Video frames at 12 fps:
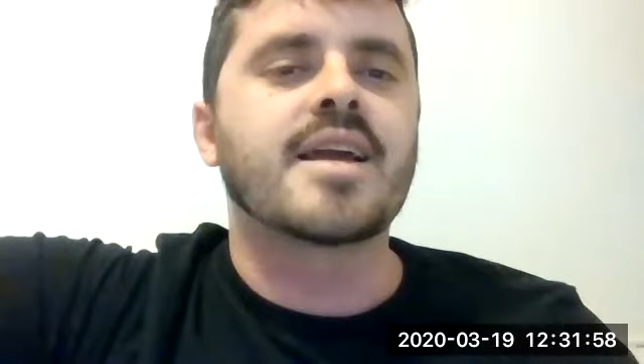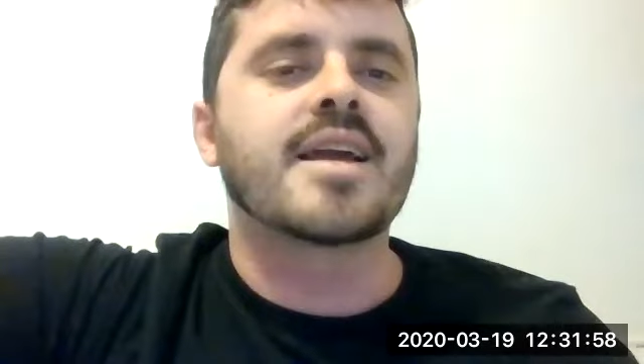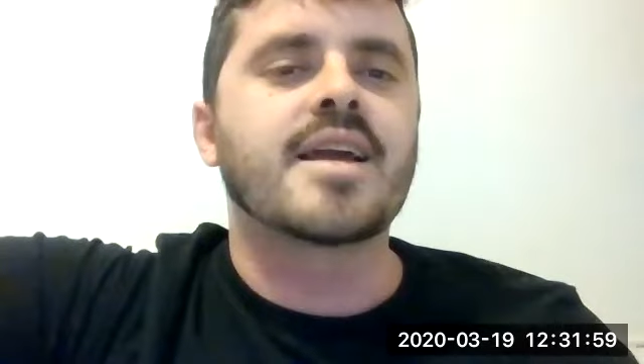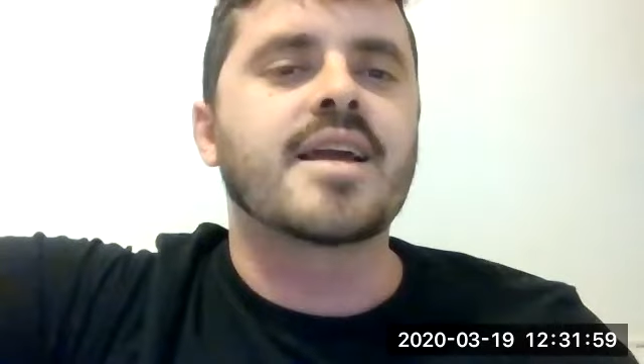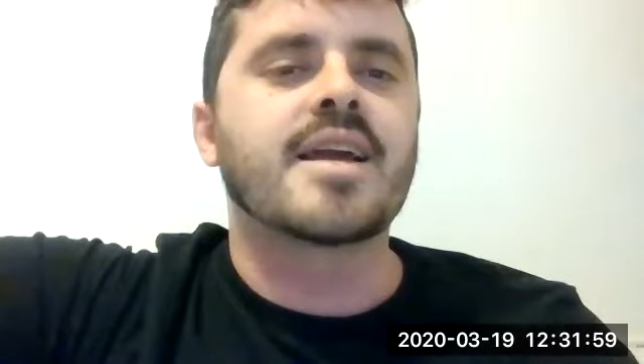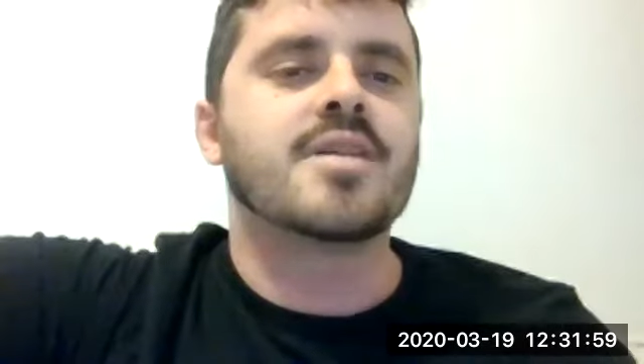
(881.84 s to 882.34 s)

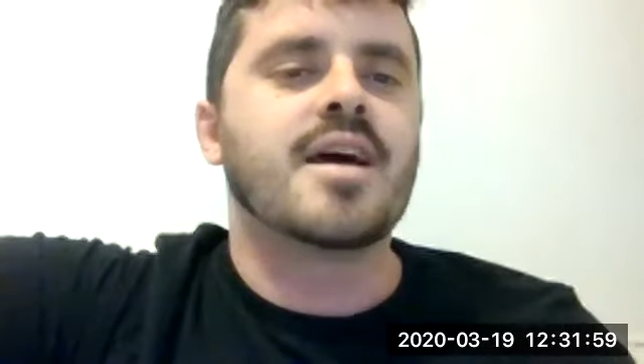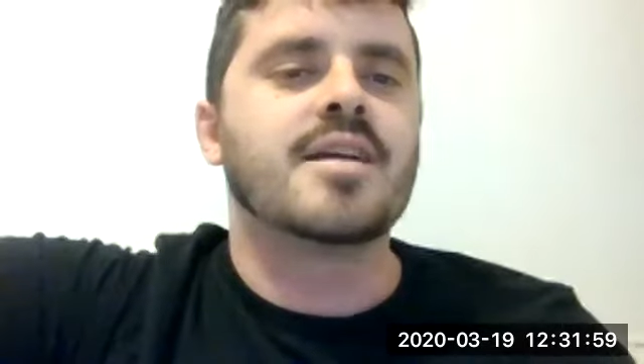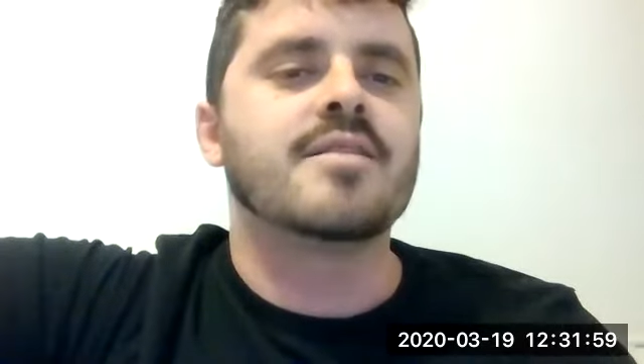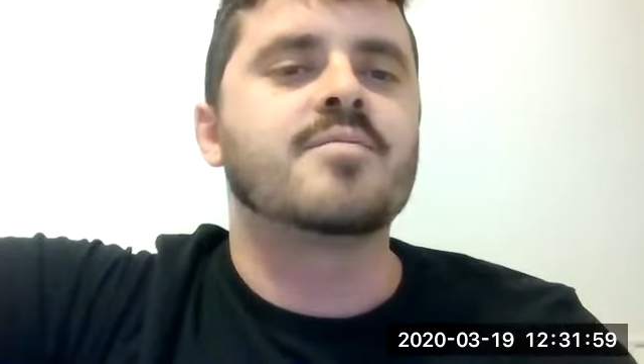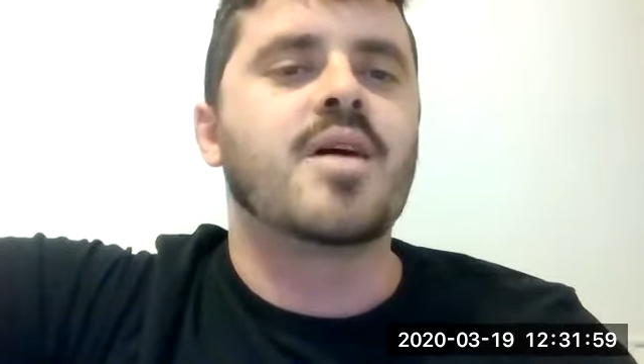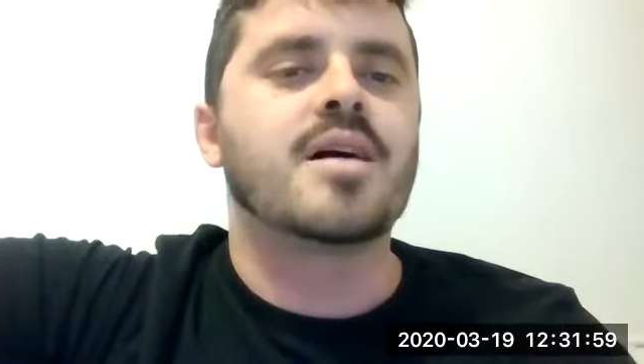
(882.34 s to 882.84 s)
do that
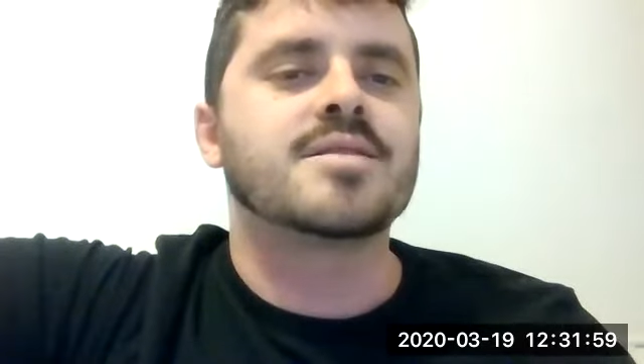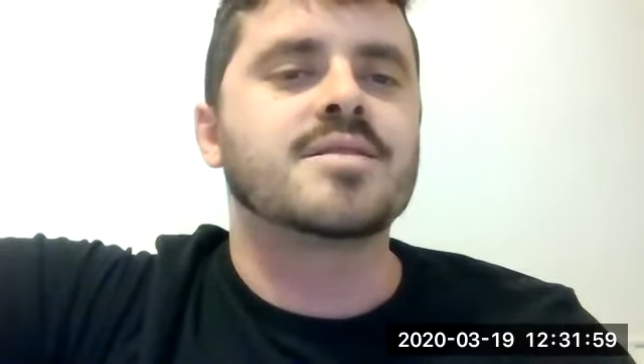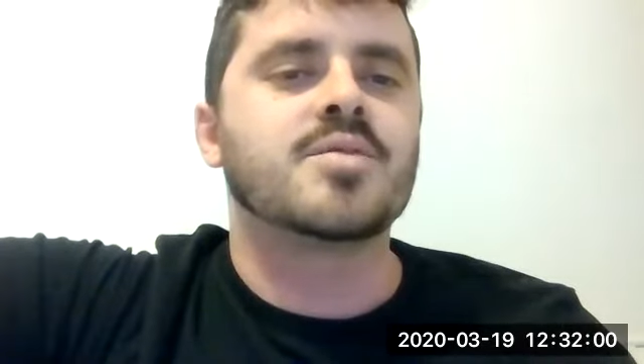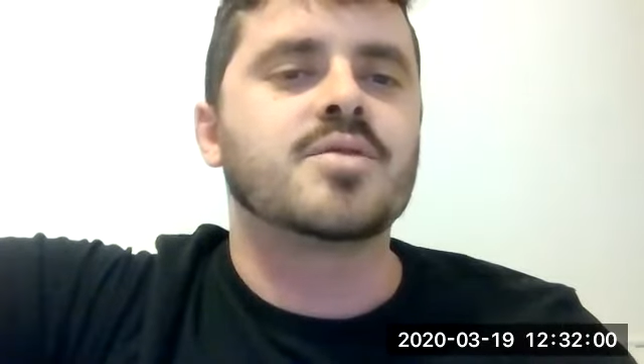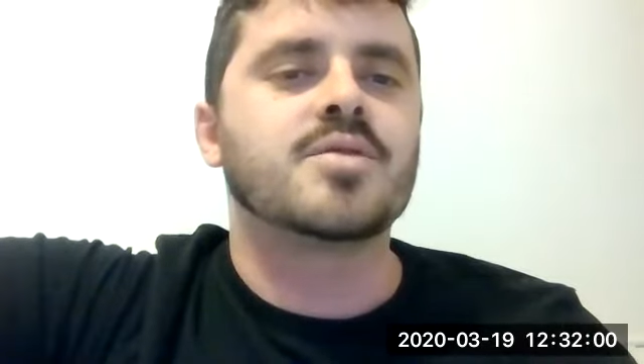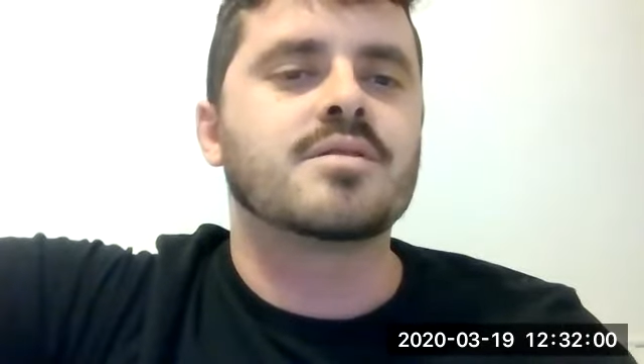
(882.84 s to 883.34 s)
if
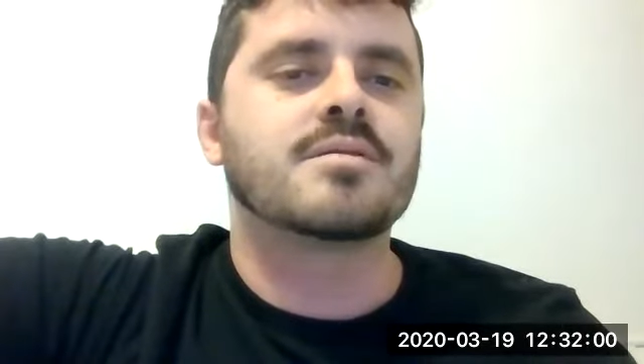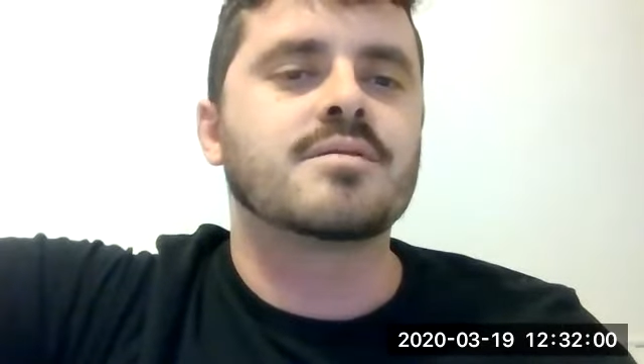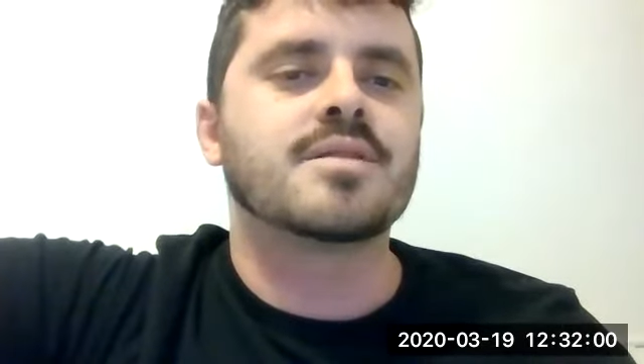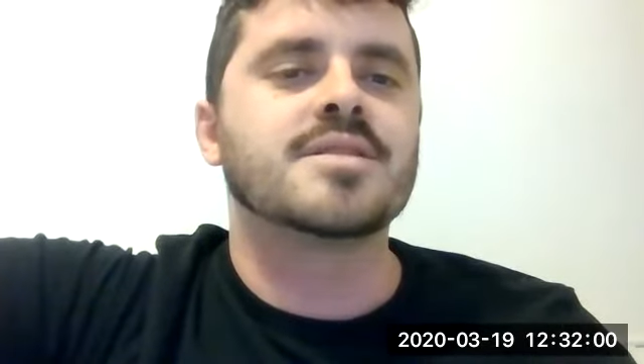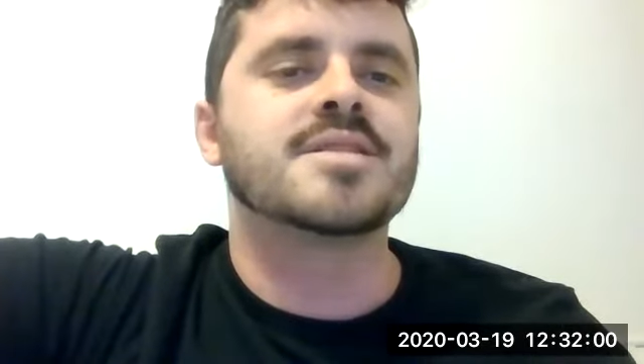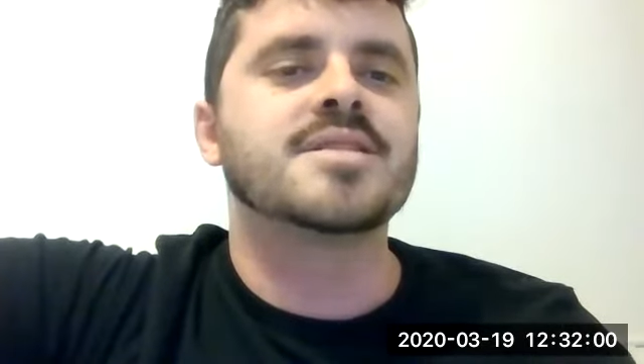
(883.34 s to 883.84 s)
possible,
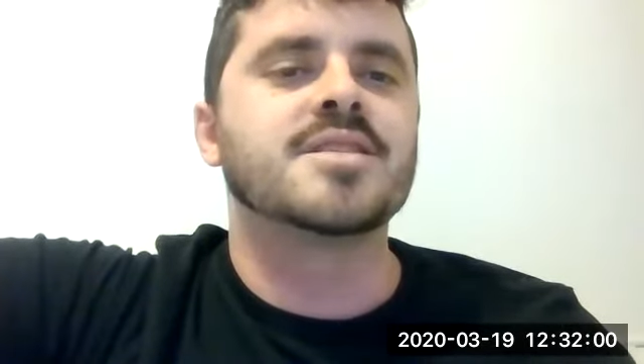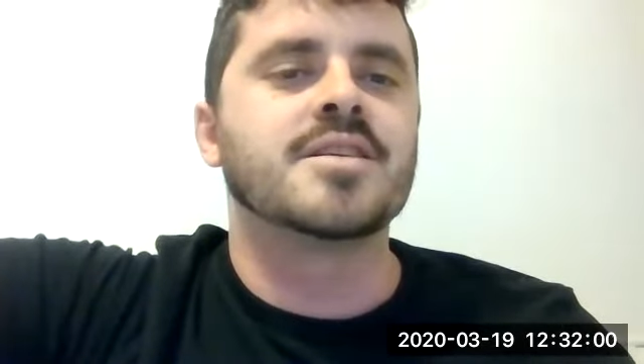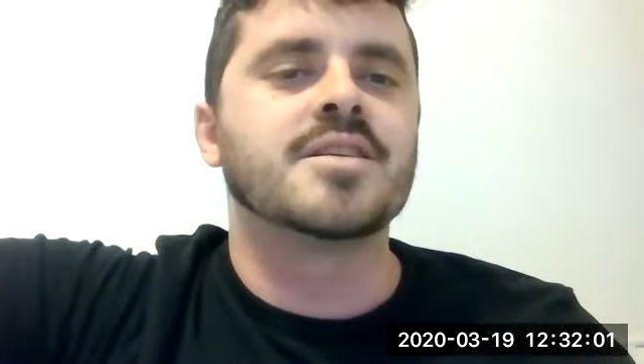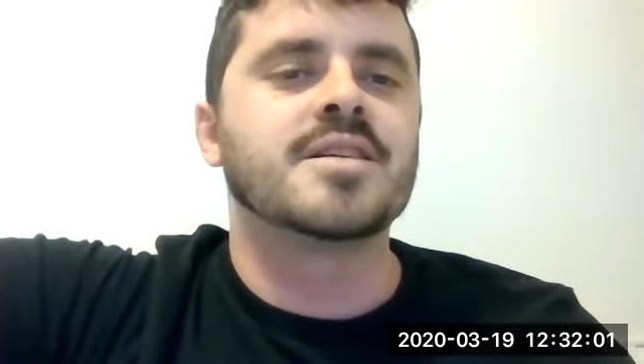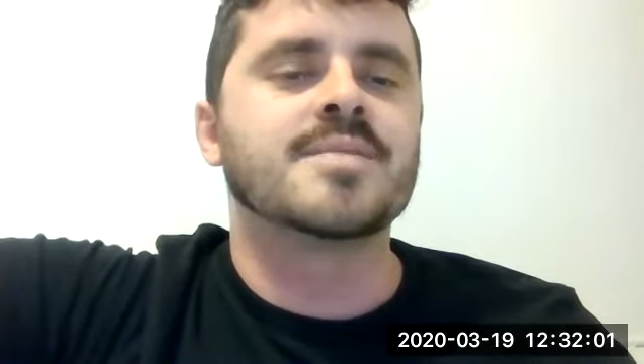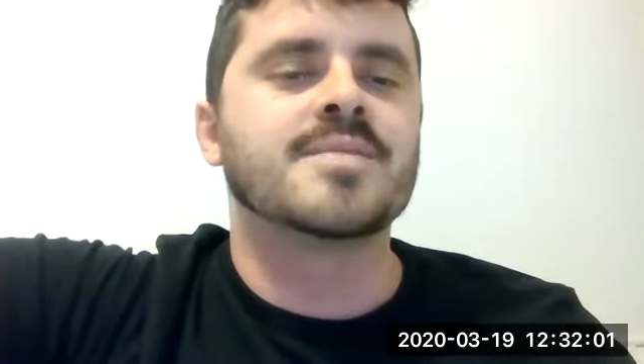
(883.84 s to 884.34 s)
because he's a good
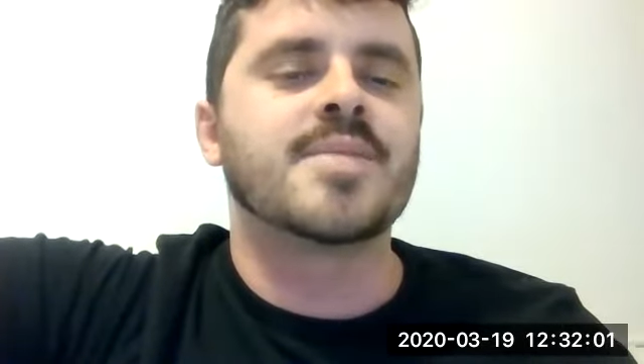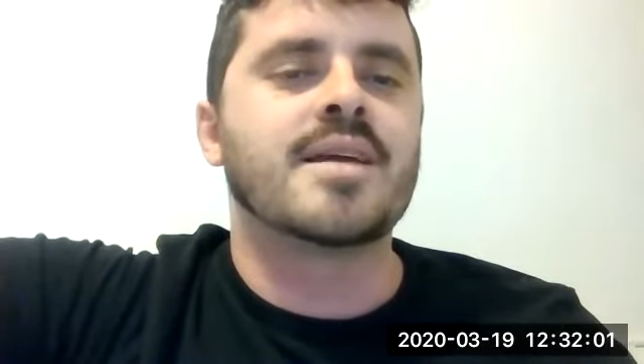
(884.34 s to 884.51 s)
explainer.